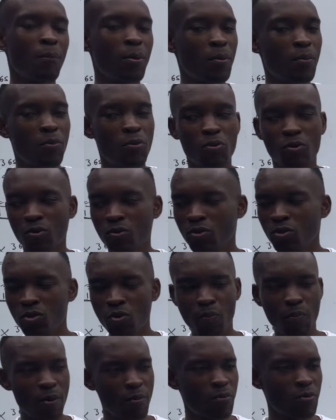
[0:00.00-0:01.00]
New
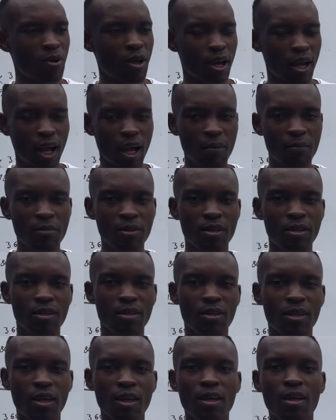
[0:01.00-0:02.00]
people are coming.
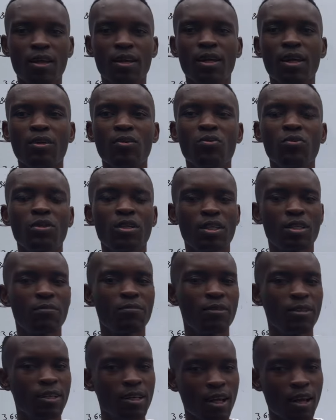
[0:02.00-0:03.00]
Hey, can you teach me
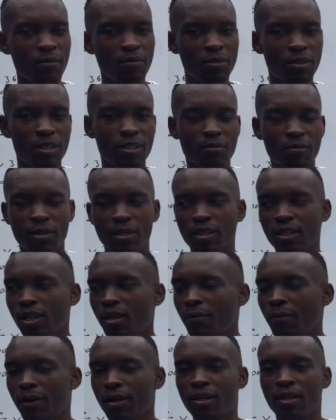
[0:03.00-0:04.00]
income statement?
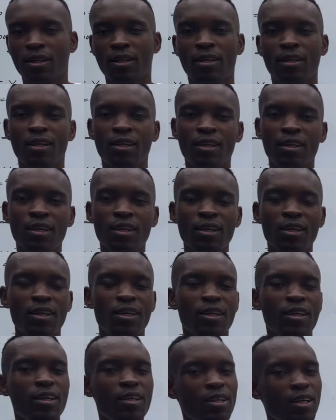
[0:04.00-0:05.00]
Evan,
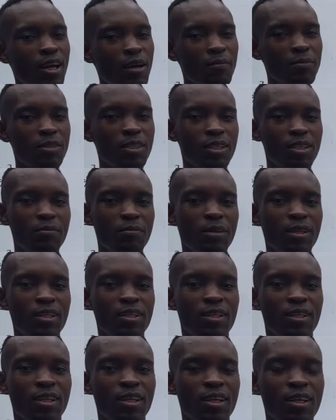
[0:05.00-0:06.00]
income statement,
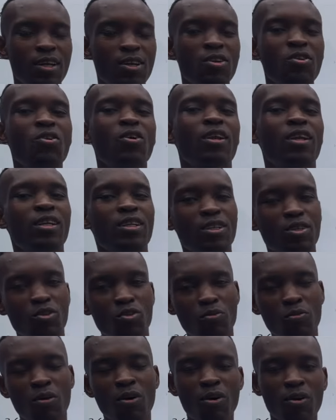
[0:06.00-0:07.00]
you are writing
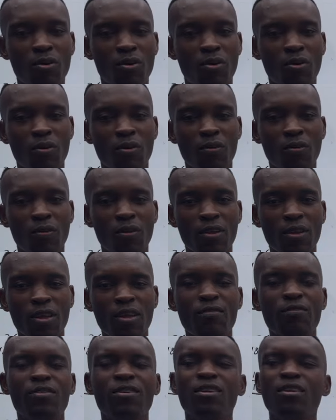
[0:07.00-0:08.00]
tomorrow.
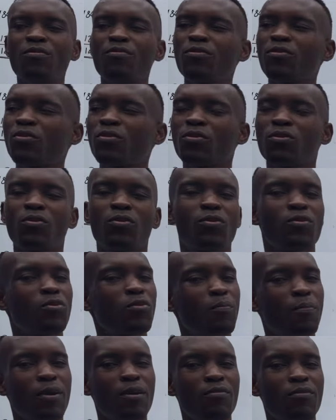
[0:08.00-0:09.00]
Even if you
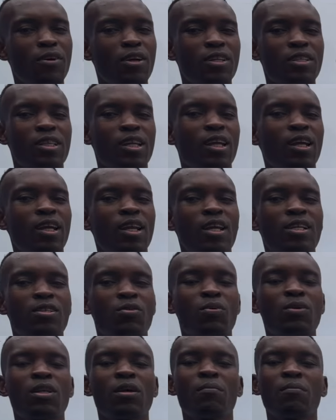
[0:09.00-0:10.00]
pay for extra class,
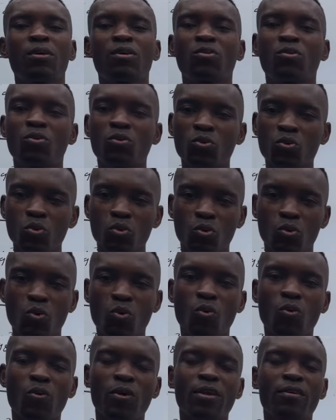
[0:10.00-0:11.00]
what am I going to
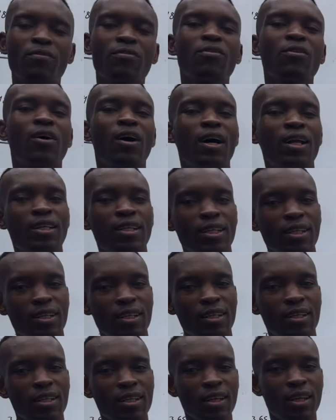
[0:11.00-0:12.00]
do if you are
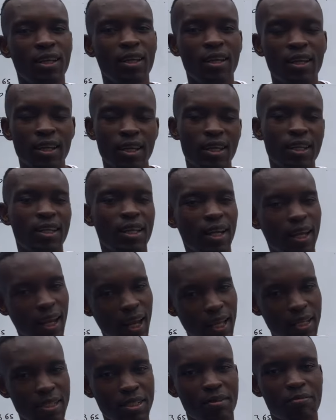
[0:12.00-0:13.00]
attending in a
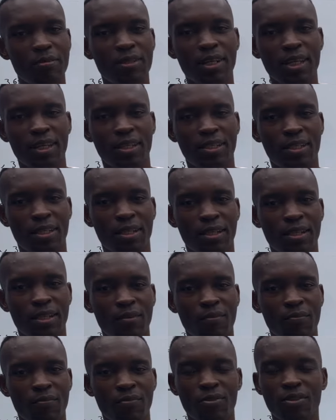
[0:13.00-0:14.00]
last minute?
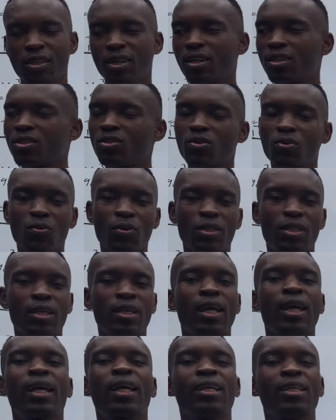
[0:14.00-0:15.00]
There is no way that
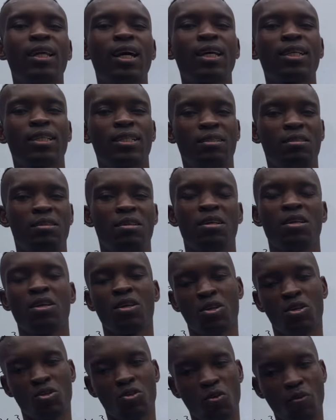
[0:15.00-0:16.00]
I can assist.
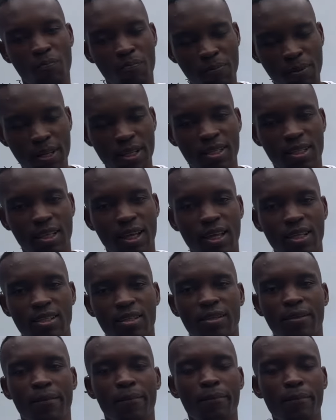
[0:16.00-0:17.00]
So please, guys,
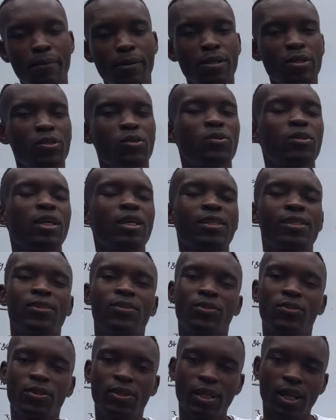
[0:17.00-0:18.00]
make sure that you
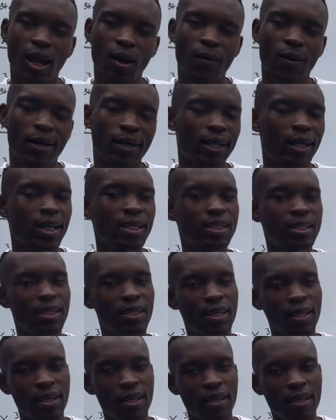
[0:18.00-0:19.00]
join our class
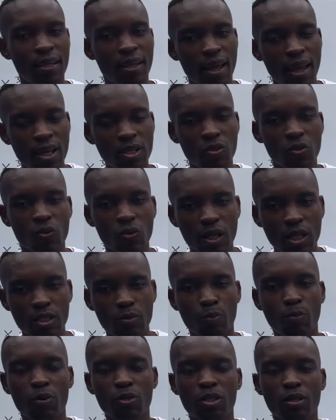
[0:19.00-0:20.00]
as soon as
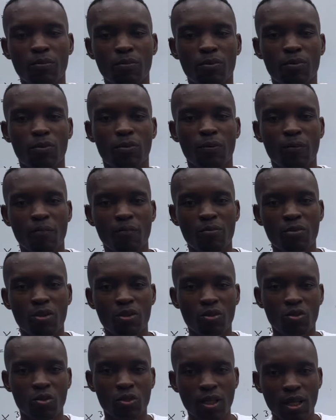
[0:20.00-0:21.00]
possible,
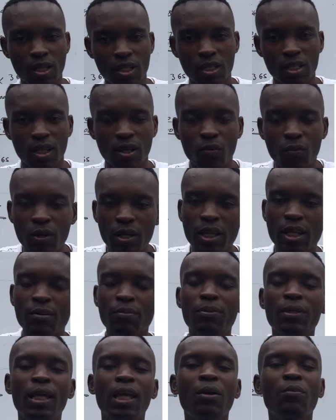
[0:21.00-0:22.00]
so that we can
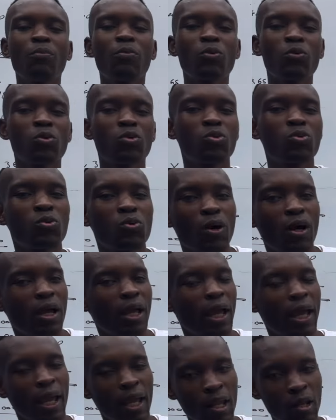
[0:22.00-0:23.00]
be able to
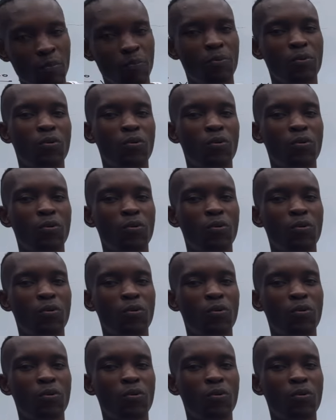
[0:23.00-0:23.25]
help you